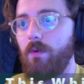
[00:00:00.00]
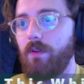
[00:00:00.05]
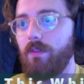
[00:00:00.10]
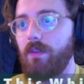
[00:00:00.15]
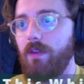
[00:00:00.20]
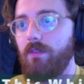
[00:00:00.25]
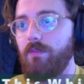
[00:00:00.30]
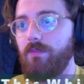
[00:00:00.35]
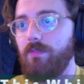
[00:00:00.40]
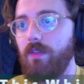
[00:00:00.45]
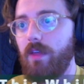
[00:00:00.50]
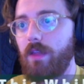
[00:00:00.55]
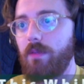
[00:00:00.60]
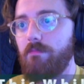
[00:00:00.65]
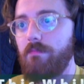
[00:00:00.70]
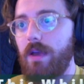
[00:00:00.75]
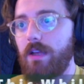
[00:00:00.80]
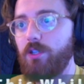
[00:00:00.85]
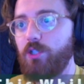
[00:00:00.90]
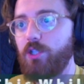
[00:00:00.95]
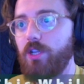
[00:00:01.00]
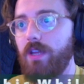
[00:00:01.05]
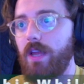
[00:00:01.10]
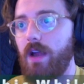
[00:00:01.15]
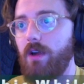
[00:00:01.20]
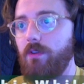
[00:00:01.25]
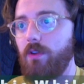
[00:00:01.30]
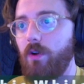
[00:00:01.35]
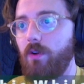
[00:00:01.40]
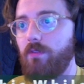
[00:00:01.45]
they've like meshed it
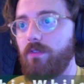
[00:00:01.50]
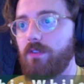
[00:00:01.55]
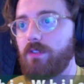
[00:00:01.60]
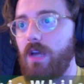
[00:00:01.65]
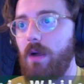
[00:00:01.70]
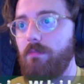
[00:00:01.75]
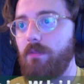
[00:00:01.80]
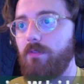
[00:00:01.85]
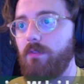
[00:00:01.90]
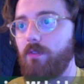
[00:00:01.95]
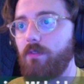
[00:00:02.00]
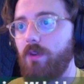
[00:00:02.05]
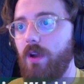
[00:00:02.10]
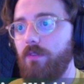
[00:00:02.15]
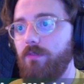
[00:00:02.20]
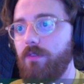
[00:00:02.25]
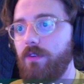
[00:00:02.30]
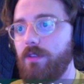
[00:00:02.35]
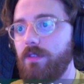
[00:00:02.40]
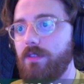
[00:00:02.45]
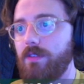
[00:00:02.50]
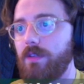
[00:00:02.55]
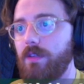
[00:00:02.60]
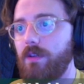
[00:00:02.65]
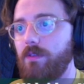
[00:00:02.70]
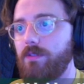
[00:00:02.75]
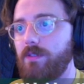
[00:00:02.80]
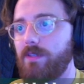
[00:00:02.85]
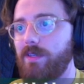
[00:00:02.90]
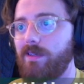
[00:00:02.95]
out over top of a reference, and I
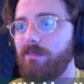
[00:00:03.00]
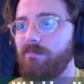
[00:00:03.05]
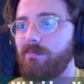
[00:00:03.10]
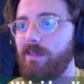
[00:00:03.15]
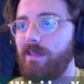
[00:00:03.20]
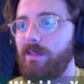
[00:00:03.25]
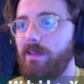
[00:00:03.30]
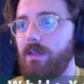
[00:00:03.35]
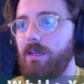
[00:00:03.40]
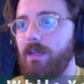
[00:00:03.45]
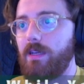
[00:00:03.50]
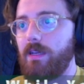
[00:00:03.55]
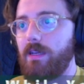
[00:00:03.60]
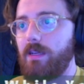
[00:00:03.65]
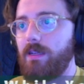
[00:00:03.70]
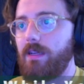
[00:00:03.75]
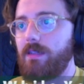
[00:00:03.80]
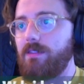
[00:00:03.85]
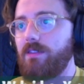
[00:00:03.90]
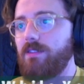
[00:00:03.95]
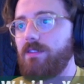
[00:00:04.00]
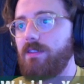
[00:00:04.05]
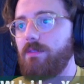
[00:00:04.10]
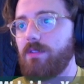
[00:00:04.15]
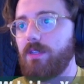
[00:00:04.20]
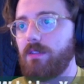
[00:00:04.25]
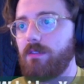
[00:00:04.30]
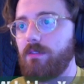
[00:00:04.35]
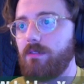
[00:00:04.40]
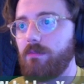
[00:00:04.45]
was like, that just seems
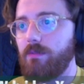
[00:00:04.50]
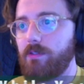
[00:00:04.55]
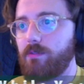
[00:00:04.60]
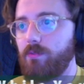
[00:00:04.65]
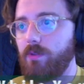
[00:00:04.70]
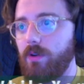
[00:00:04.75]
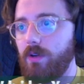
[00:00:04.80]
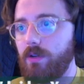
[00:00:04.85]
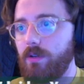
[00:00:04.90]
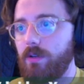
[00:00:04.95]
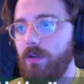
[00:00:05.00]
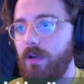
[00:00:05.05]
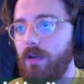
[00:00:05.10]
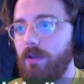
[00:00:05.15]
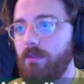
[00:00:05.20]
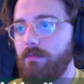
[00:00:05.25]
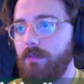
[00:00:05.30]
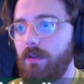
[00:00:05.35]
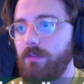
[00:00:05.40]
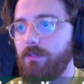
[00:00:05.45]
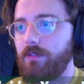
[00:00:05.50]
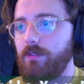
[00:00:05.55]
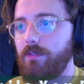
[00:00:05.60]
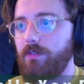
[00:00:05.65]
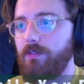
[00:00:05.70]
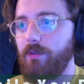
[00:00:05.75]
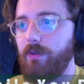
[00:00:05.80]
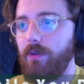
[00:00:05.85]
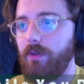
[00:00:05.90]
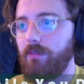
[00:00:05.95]
like too much work. I'll just
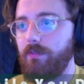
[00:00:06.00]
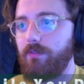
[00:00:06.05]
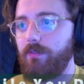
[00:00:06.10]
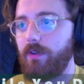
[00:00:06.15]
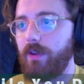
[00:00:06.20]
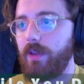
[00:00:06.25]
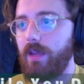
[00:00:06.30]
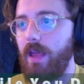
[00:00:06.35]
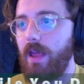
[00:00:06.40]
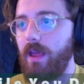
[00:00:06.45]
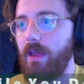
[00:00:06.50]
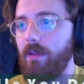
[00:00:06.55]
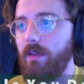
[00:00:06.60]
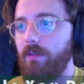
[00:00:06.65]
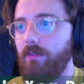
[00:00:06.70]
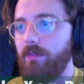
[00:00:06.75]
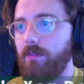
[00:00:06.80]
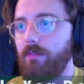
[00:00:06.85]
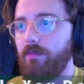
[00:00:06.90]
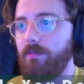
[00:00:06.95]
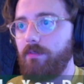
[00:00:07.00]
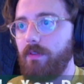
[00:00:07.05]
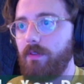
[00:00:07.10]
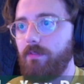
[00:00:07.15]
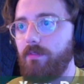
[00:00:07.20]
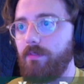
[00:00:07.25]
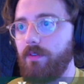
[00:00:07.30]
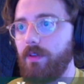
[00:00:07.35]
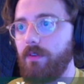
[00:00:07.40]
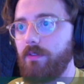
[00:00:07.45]
do it freehand and
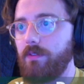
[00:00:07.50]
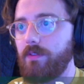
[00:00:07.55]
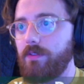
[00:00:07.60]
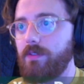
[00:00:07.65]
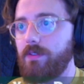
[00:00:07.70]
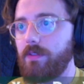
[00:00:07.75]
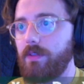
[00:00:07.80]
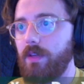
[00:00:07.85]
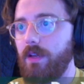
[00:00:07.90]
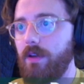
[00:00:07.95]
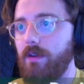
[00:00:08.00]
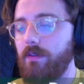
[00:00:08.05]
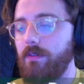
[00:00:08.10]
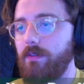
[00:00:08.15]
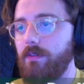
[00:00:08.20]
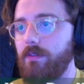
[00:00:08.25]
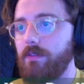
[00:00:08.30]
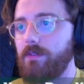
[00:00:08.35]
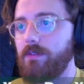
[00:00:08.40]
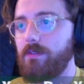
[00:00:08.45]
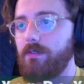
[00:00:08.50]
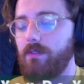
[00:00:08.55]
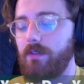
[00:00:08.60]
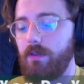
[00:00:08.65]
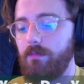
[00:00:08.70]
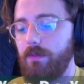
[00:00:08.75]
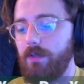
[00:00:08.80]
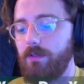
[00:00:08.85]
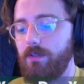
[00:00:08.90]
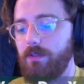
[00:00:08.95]
figure this thing out. Also, let
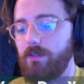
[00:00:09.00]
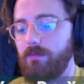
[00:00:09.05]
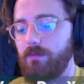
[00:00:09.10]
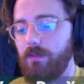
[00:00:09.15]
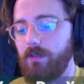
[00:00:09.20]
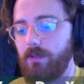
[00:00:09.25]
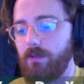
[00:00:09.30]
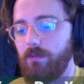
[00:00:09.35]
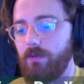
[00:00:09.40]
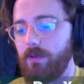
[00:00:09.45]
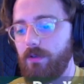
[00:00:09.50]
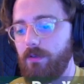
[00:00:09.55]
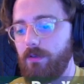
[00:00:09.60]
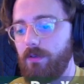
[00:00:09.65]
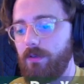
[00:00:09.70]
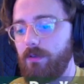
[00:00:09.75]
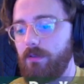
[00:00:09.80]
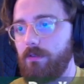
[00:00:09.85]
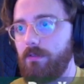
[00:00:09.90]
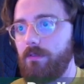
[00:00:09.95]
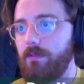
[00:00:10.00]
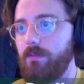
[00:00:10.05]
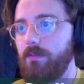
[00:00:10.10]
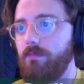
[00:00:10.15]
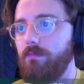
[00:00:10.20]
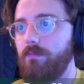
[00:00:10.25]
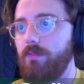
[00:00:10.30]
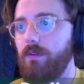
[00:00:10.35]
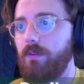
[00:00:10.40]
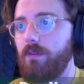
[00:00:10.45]
me just really quickly
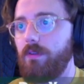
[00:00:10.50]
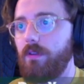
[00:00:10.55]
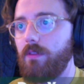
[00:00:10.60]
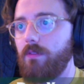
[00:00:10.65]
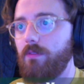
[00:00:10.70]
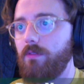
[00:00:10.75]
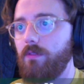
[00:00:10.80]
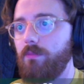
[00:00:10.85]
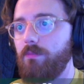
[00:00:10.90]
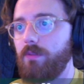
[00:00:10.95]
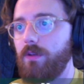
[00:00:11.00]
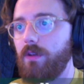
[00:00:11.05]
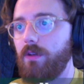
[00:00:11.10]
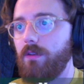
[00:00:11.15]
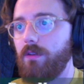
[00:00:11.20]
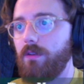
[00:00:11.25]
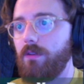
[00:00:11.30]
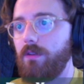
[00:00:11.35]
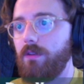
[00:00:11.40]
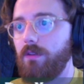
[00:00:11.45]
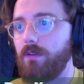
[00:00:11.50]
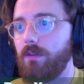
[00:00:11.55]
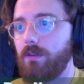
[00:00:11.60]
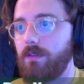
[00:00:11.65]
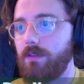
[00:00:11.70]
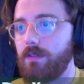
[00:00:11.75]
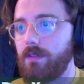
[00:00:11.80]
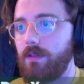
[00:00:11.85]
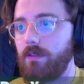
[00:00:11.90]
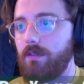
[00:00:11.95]
put another loop cut in here
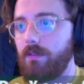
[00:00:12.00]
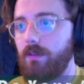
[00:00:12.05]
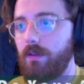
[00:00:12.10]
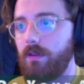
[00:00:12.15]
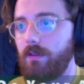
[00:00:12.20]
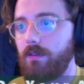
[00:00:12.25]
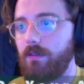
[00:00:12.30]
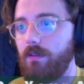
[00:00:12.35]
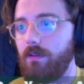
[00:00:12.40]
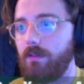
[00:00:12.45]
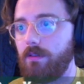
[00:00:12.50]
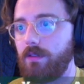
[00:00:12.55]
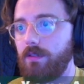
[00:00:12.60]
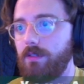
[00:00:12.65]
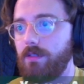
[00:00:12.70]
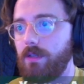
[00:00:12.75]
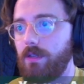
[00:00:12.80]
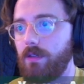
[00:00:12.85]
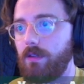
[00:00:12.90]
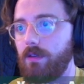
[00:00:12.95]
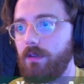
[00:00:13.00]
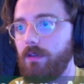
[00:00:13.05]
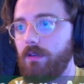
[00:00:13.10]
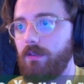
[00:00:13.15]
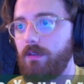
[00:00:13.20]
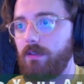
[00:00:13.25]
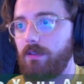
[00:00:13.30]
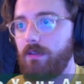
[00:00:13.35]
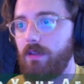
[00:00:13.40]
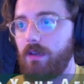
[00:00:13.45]
because I can already tell I'm gonna
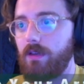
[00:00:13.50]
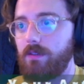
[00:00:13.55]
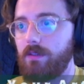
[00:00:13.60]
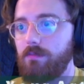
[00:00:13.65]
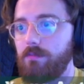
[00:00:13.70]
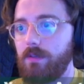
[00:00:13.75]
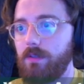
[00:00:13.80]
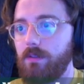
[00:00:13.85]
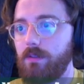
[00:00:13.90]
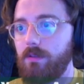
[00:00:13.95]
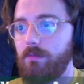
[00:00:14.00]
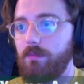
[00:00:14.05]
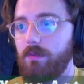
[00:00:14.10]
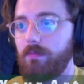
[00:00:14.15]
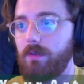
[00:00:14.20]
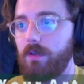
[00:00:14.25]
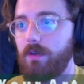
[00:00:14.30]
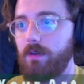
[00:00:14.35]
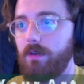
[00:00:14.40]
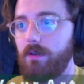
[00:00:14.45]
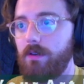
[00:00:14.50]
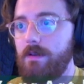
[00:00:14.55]
need that to be a little bit better.